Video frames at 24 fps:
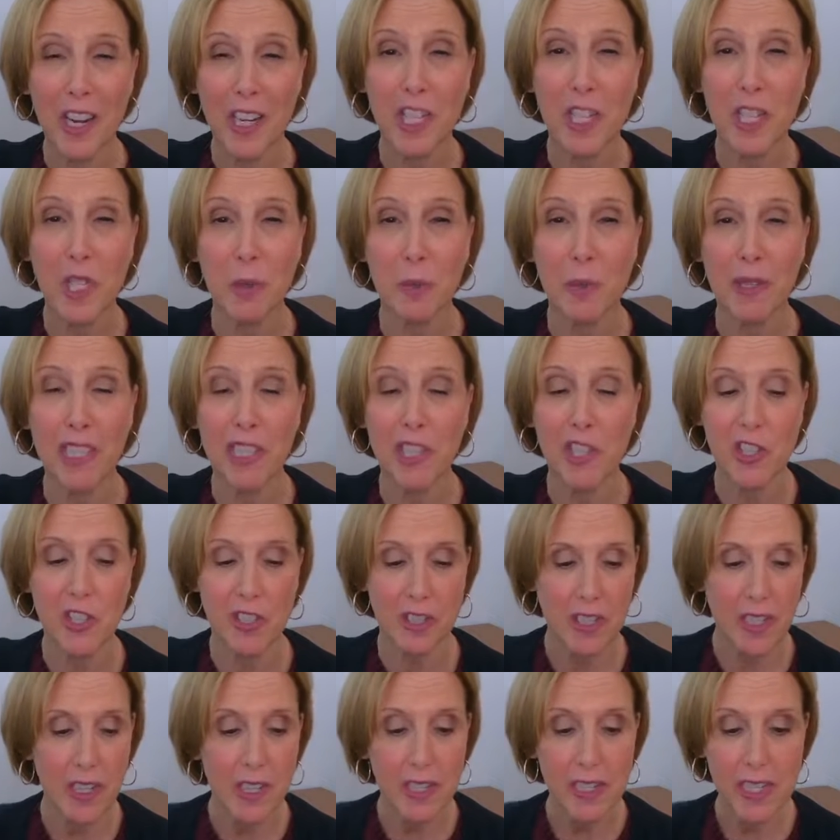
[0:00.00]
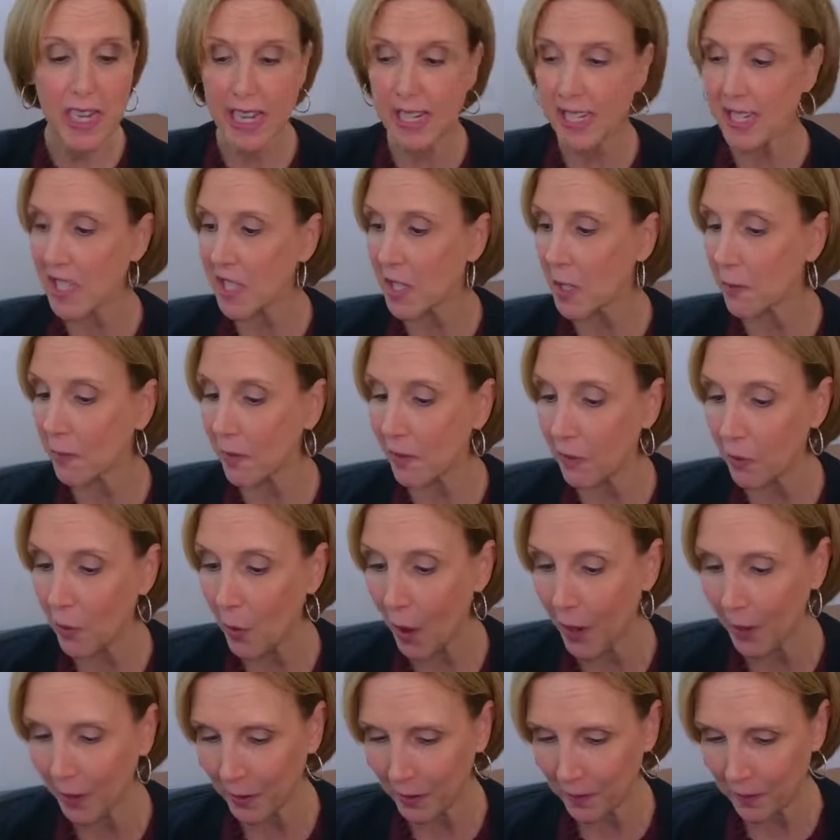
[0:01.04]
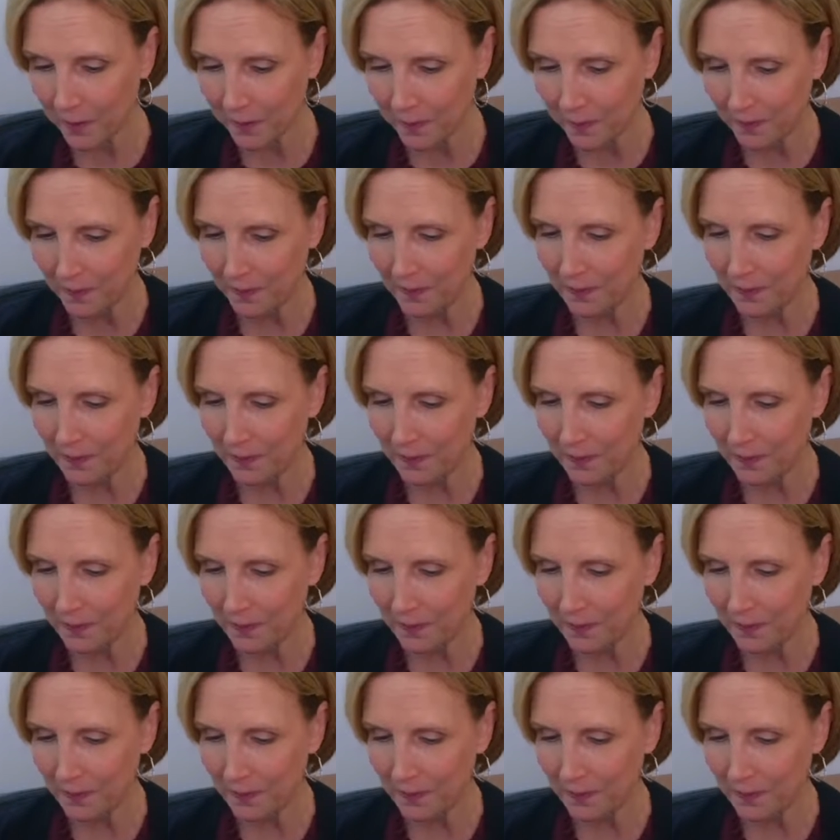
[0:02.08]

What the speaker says: our speech. Take a sip of water.